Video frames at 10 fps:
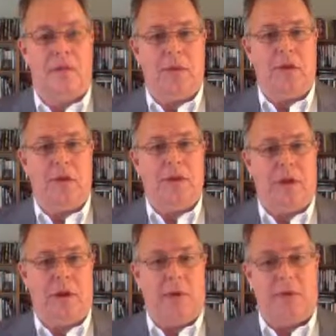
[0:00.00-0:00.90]
And the big
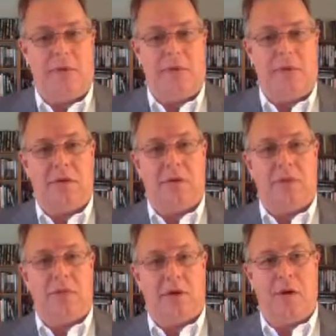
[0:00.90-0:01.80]
campaign
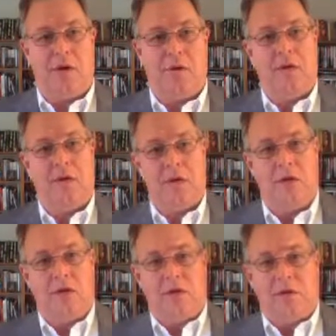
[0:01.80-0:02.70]
of the month,
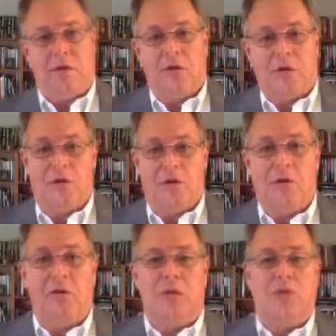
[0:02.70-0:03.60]
the
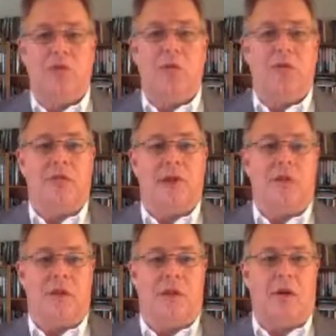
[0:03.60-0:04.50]
coolest
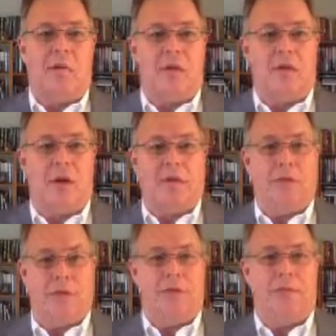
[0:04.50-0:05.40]
motorcycle helmet
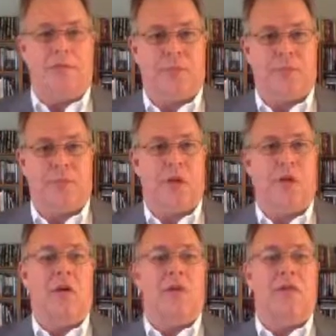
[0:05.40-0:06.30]
ever.
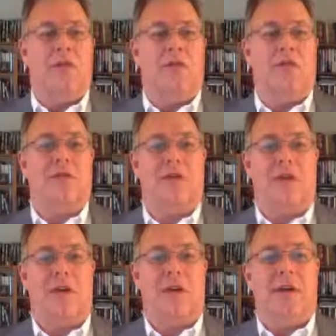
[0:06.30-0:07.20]
This is the
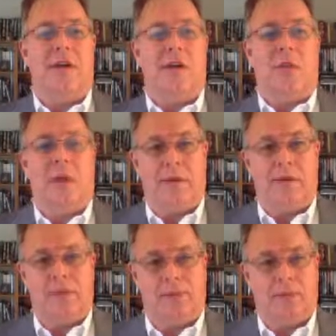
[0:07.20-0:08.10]
Scully AR1.